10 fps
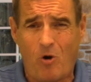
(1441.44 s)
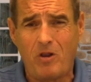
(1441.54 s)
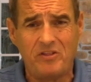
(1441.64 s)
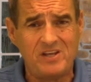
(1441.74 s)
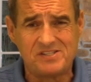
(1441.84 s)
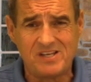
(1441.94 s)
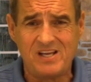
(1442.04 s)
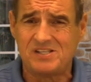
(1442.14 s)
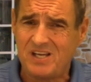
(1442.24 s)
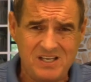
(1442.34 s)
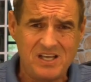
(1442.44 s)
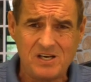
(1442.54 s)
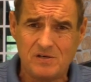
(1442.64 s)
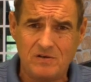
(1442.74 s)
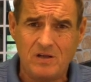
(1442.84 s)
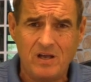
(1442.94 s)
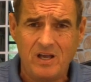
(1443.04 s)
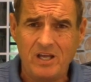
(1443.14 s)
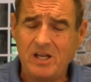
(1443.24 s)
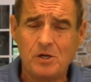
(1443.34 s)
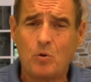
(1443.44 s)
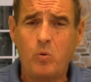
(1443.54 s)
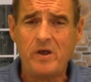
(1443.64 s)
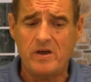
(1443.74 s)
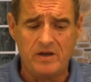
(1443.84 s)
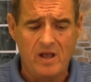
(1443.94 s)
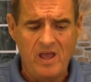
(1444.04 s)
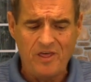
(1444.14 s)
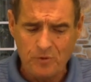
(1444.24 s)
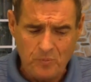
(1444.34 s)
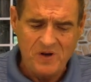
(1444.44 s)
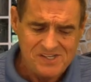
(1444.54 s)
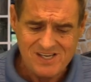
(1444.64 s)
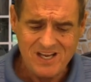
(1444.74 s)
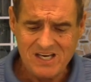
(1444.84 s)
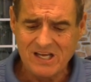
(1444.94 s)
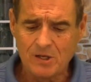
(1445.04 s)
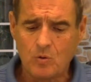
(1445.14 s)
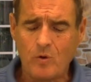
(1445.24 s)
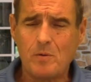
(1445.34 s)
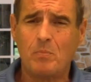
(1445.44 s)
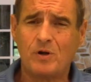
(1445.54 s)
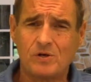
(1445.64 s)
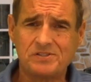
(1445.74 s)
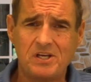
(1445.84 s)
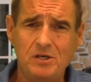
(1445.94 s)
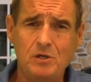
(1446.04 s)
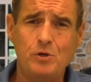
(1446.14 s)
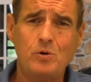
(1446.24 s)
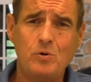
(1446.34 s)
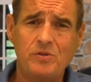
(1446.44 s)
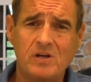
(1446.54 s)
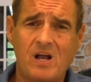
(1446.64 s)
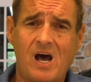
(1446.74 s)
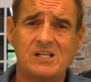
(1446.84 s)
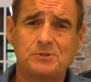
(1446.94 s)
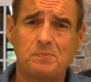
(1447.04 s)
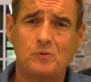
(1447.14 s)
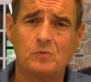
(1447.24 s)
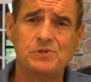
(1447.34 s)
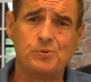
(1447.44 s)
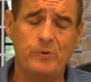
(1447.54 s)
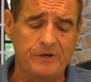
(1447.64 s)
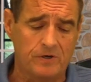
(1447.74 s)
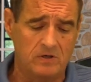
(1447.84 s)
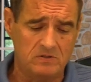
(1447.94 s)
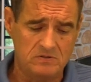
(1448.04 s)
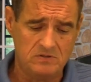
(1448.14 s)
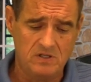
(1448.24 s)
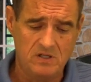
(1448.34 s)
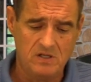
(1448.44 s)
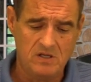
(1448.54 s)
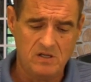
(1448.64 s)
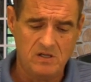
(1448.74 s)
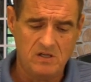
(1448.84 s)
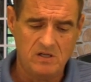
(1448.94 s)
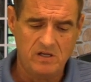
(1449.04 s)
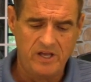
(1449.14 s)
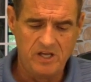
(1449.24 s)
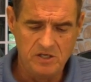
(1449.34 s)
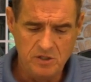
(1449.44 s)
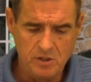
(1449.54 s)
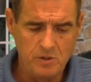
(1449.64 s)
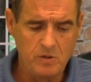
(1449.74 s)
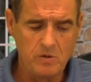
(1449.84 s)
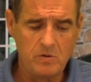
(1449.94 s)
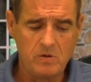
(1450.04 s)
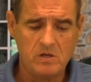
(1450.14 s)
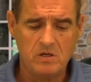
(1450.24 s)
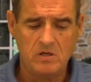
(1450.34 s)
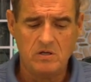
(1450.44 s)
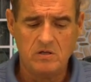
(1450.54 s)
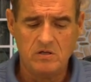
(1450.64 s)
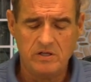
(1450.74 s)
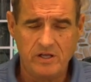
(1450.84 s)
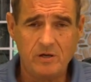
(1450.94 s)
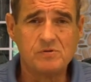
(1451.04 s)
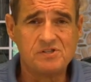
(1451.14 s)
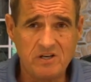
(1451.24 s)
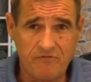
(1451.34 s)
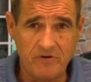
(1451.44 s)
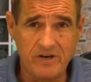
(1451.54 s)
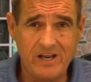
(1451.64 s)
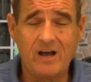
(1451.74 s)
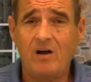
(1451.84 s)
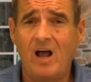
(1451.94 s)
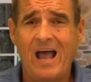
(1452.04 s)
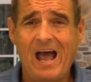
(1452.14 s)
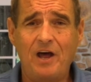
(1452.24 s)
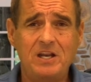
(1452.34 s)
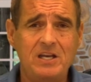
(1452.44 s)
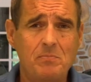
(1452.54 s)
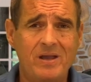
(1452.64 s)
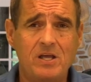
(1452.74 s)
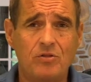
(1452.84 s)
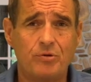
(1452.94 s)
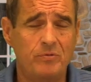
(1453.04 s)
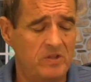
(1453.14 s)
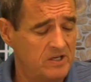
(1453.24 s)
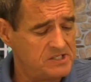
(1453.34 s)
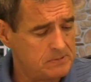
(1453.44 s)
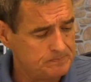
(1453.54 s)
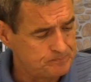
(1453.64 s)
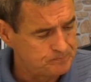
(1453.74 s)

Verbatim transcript: all of these things, he didn't, he didn't quit. And the reason he didn't quit because he knew the gospel was real. He knew it was different. Now, how did he make it through this?